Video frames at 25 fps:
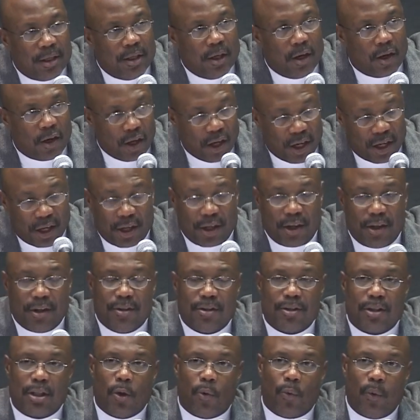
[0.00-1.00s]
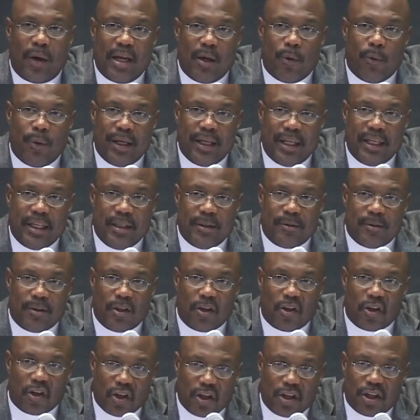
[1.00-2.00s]
learn, the way we
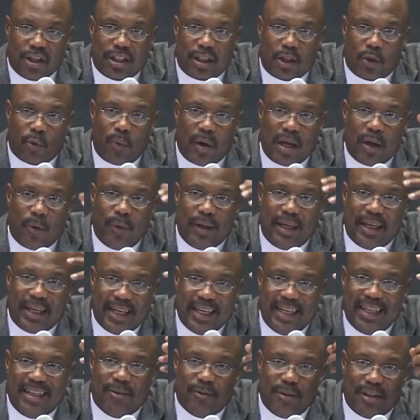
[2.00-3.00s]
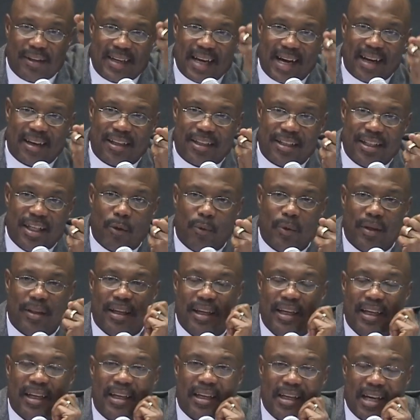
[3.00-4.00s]
look, the way we eat, we've got to deal
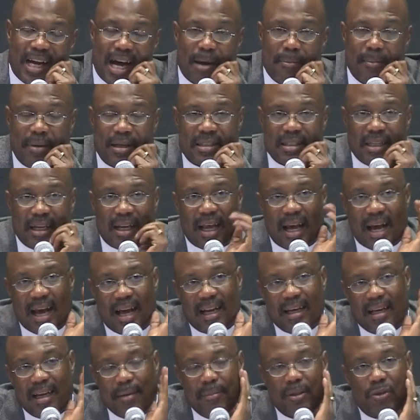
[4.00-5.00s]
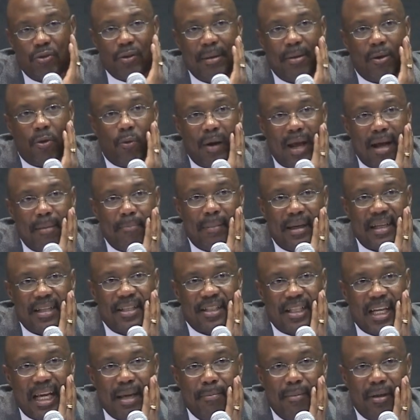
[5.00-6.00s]
with economics. Let me try to wrap my
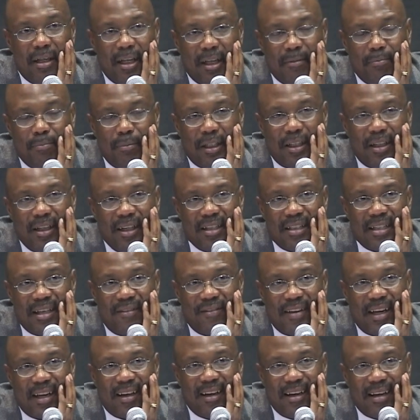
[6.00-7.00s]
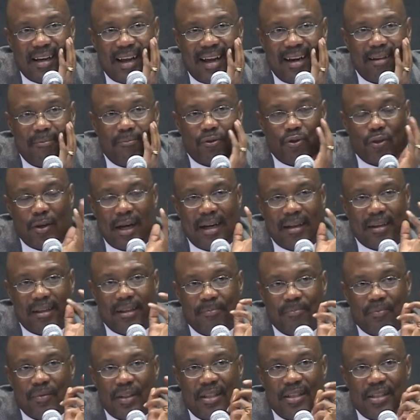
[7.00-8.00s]
statement up because I've got a lot I'm trying to
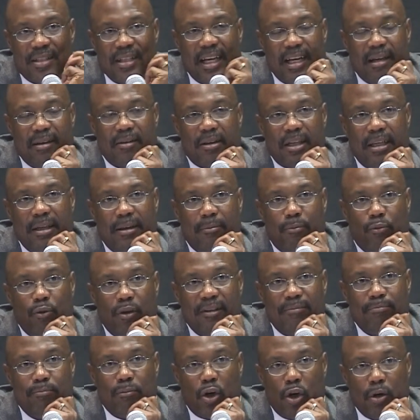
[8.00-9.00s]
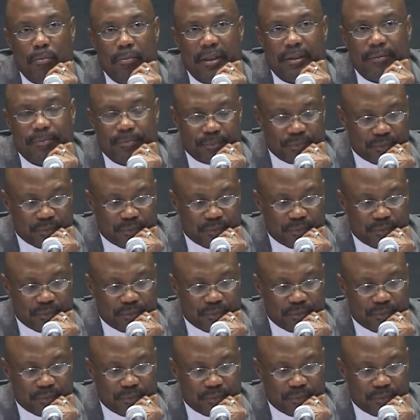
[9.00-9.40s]
say in a brief moment.